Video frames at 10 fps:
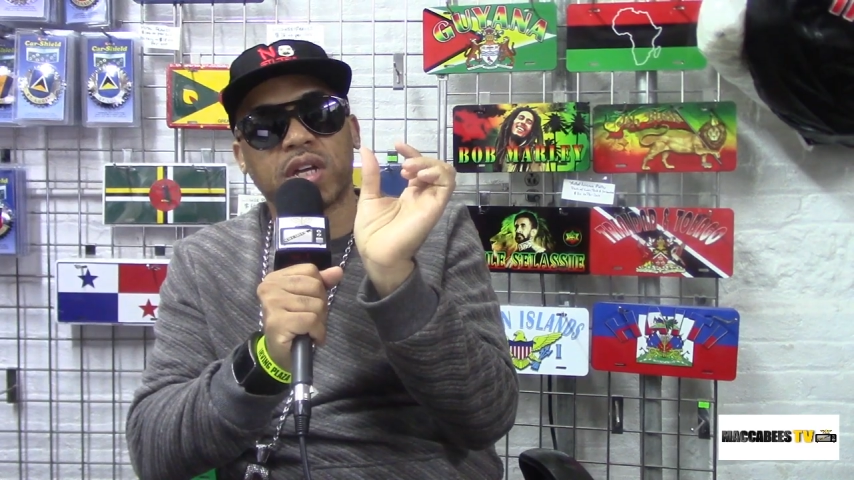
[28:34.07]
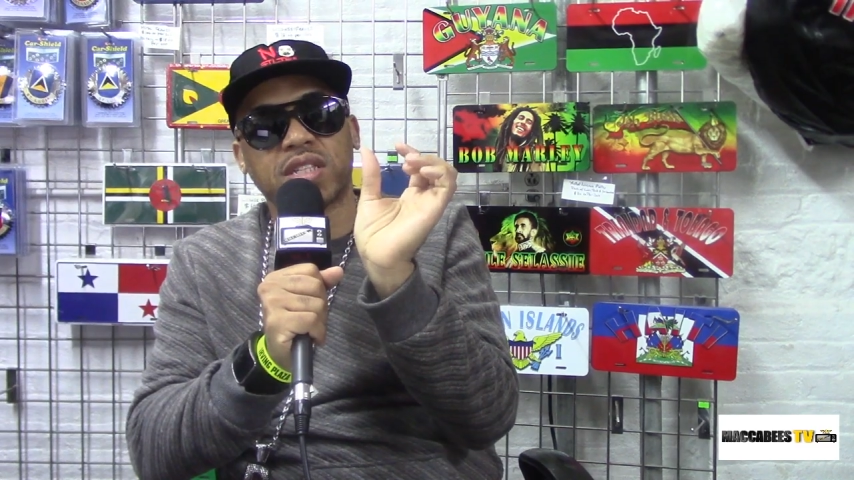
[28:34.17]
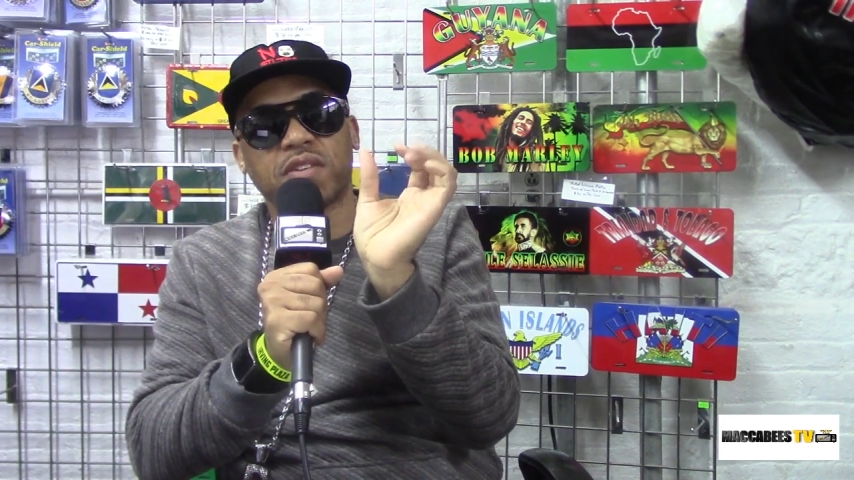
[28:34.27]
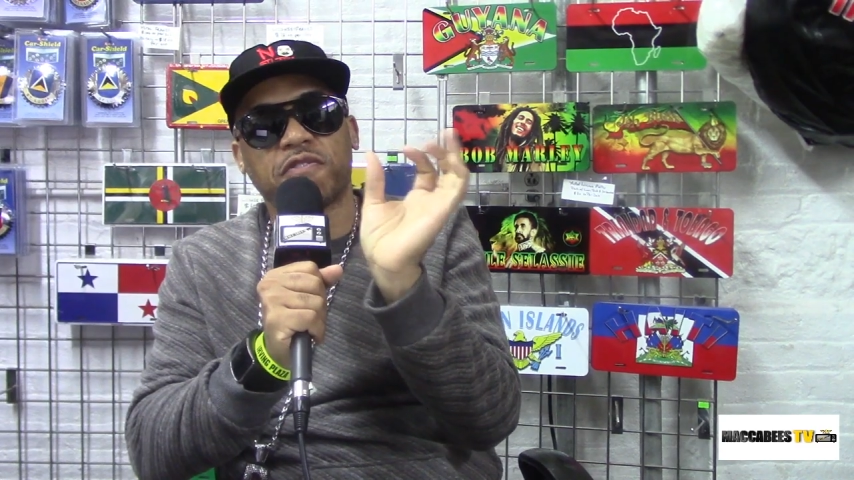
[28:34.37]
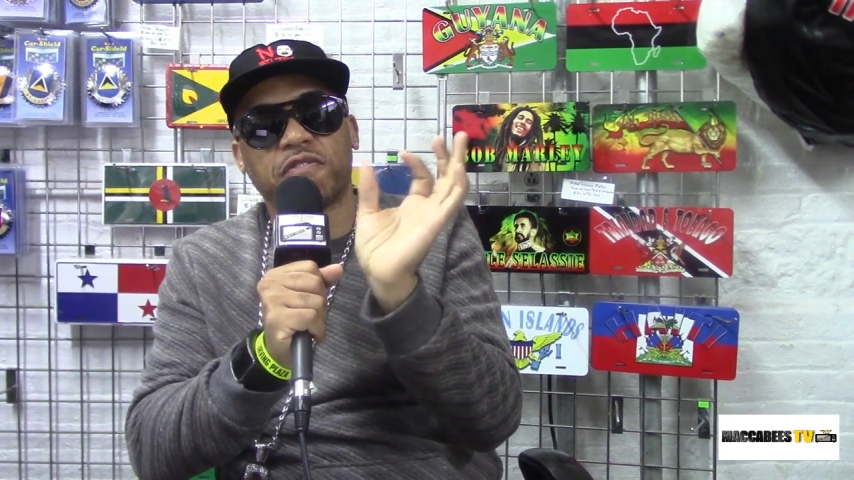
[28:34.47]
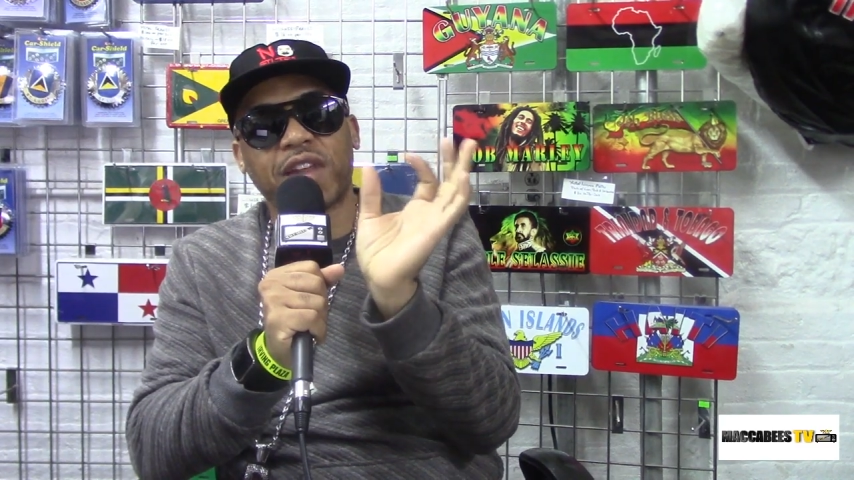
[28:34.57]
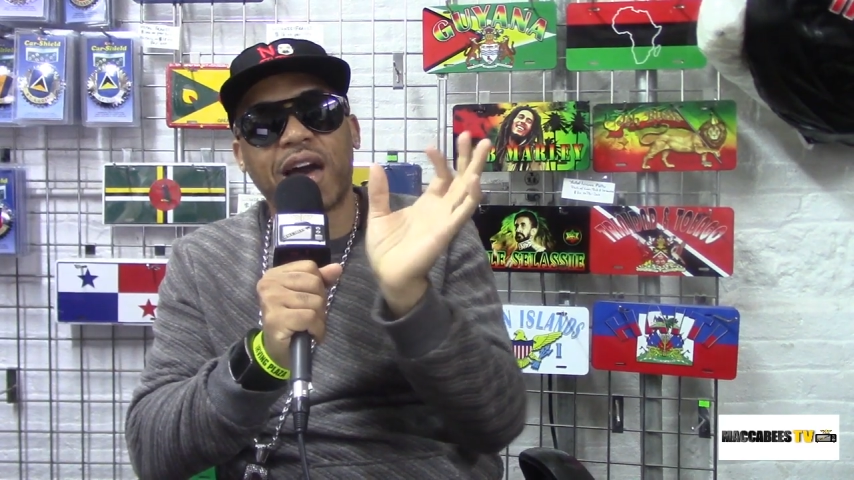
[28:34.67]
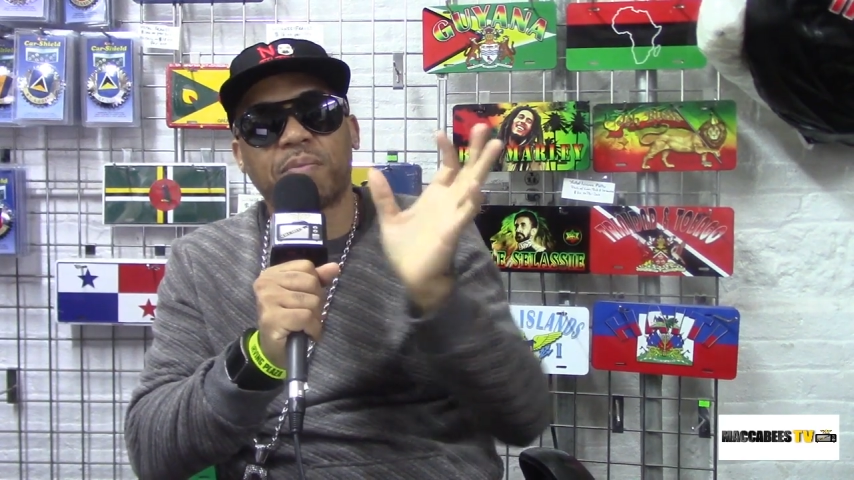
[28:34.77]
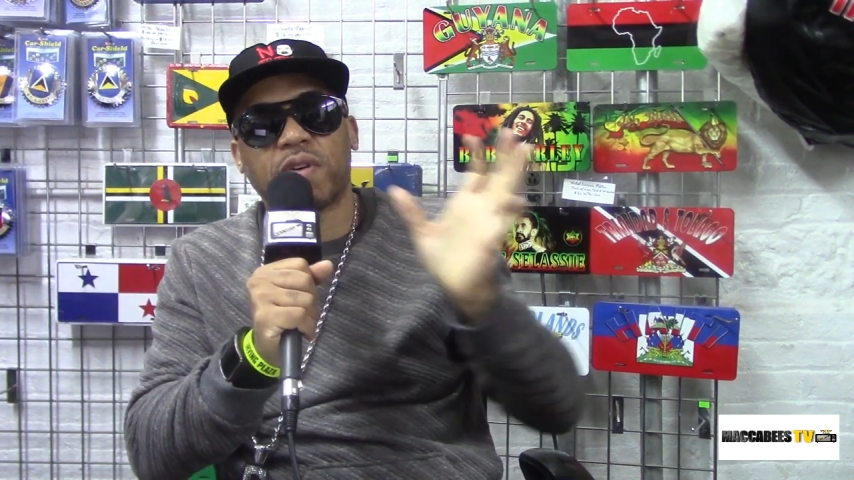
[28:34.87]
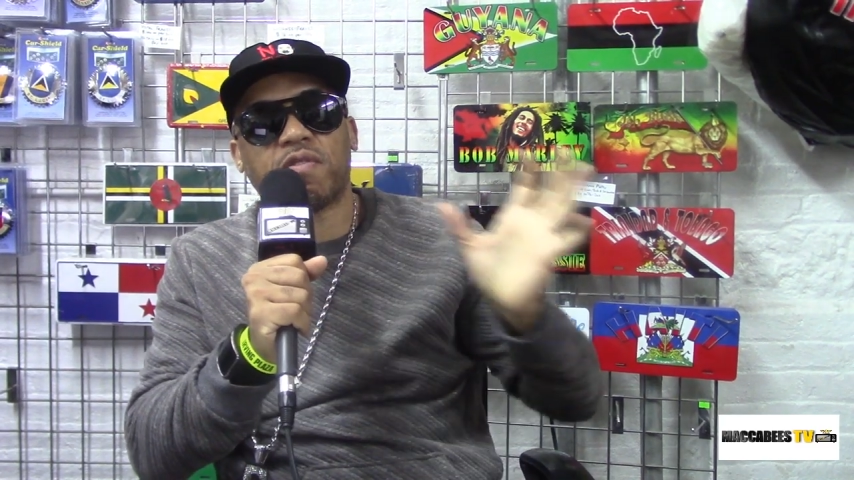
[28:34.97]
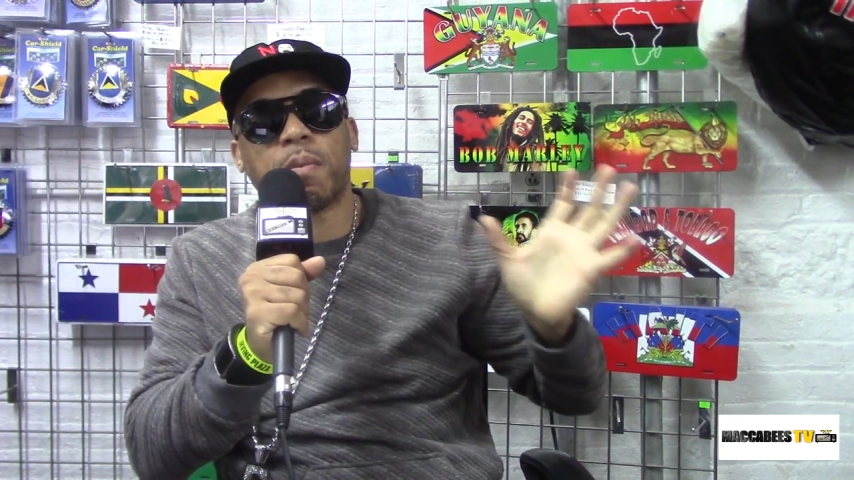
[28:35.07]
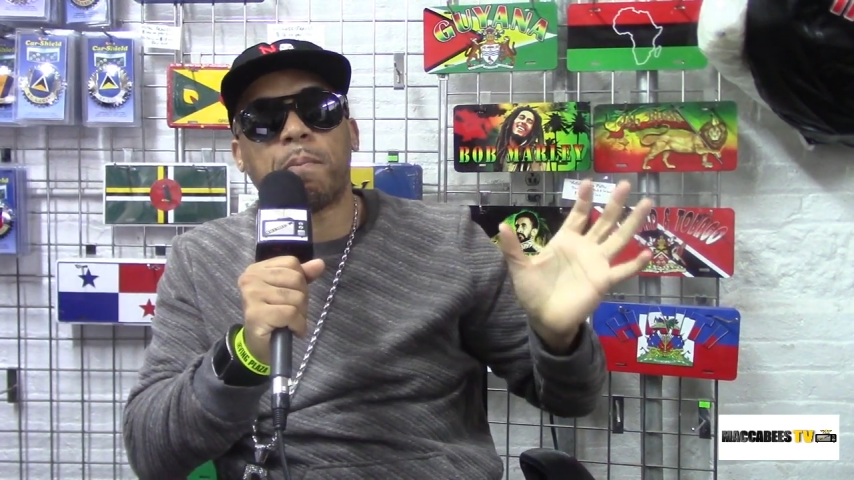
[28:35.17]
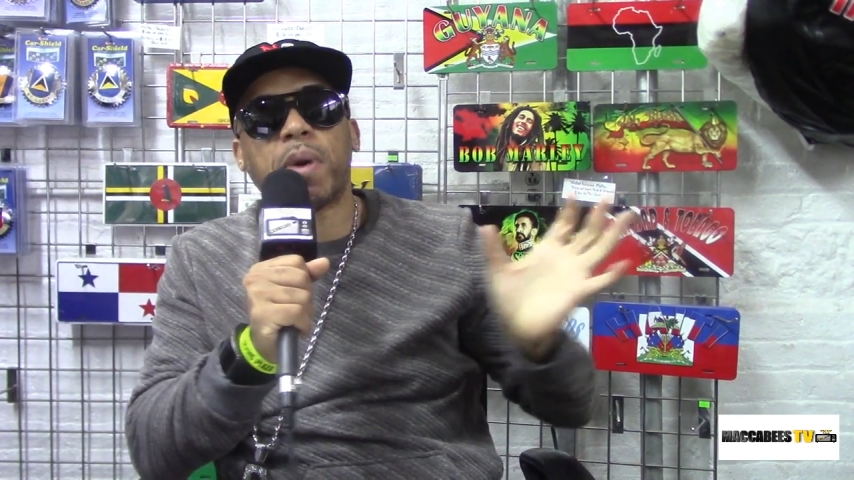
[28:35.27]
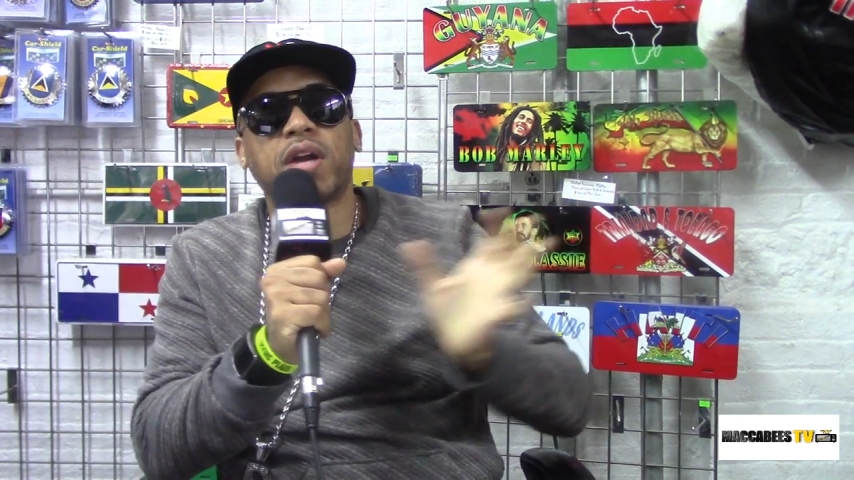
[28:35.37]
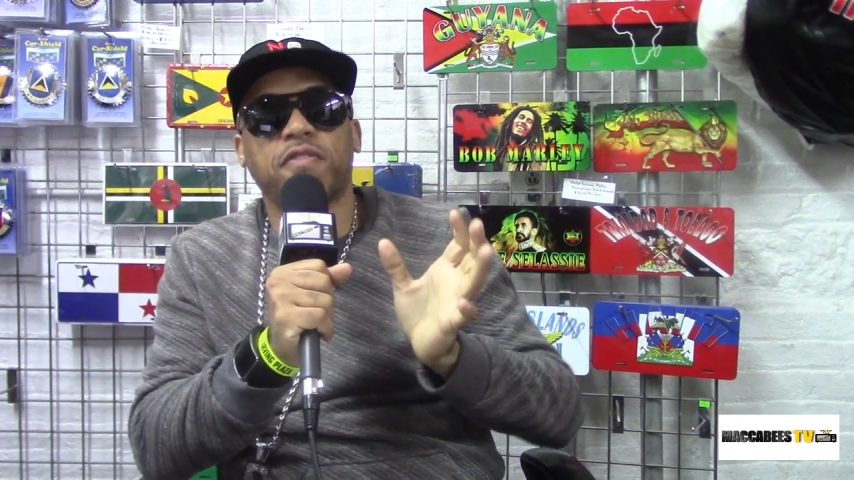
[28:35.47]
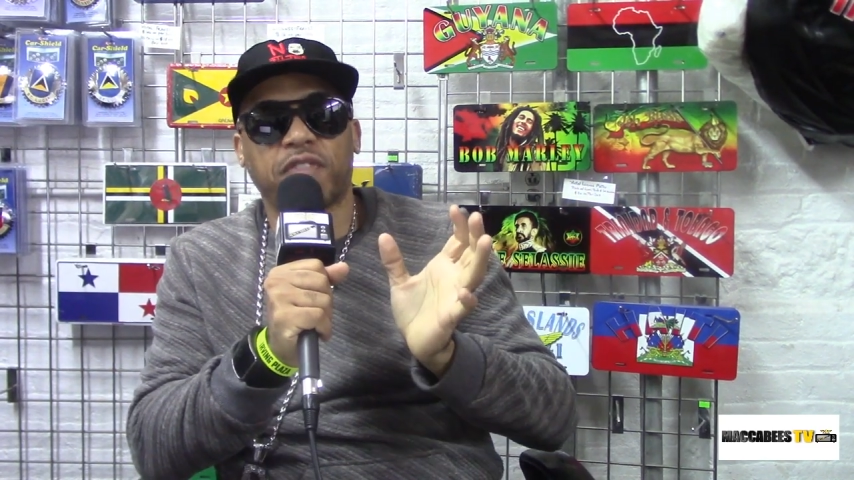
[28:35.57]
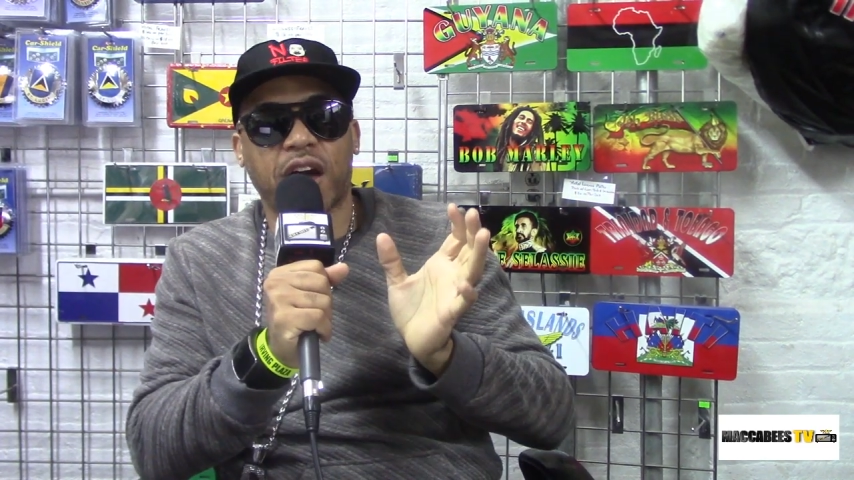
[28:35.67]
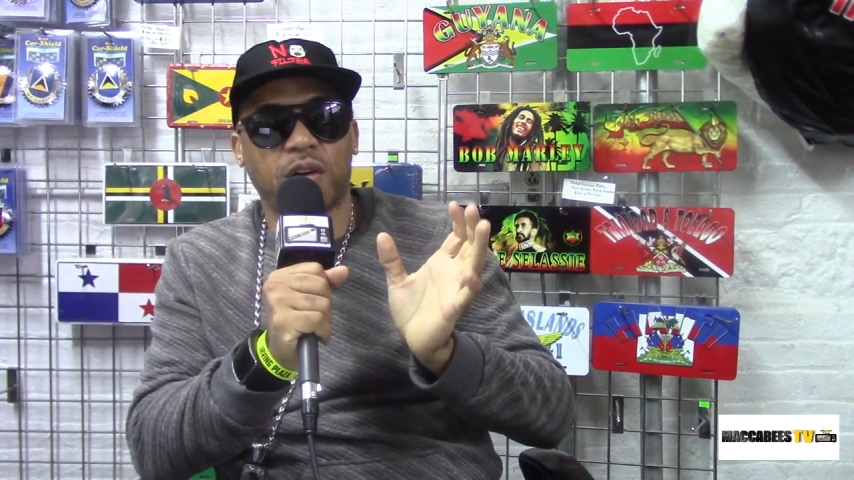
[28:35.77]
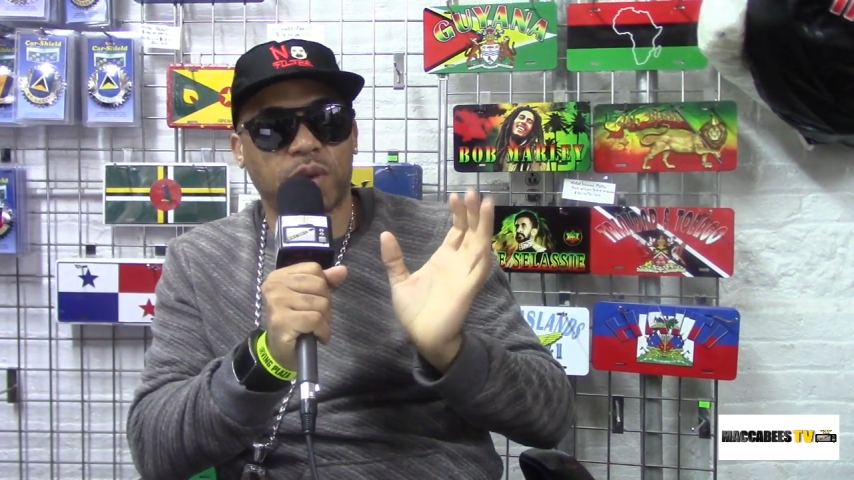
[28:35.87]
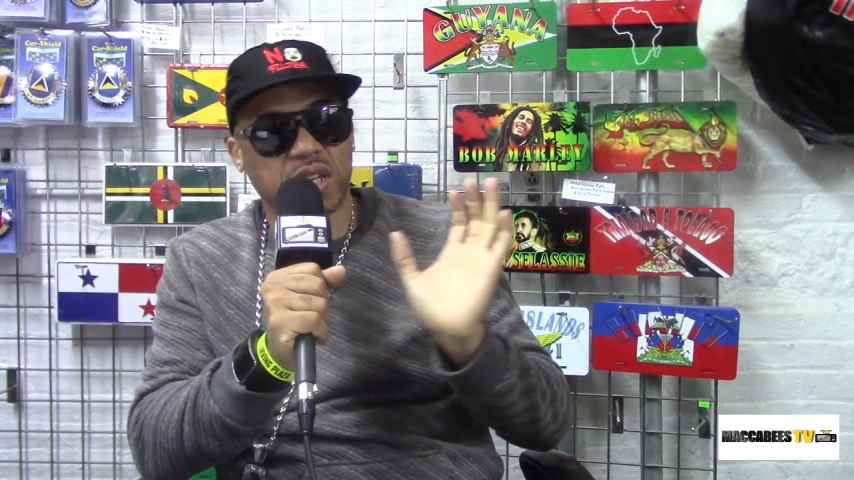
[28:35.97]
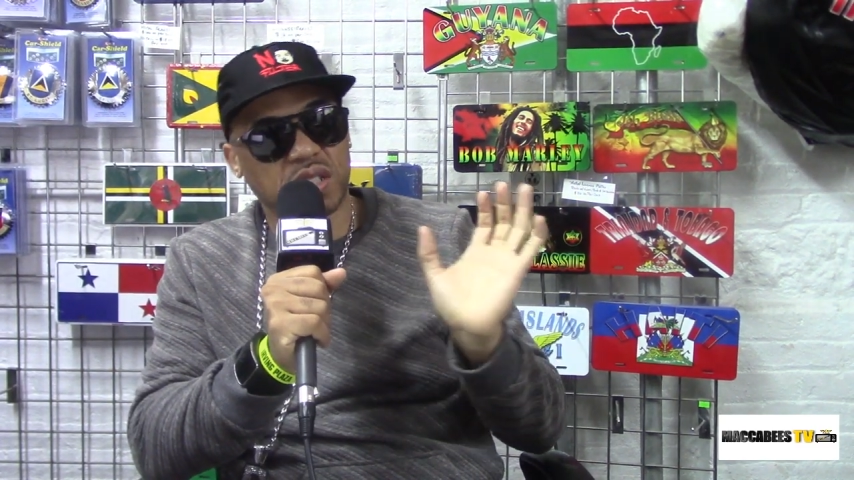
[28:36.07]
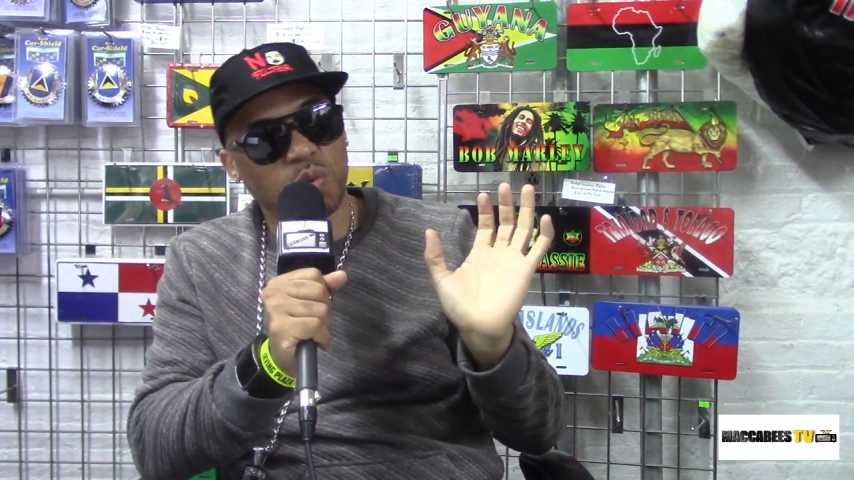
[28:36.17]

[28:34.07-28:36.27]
as a flap of a butterfly wing,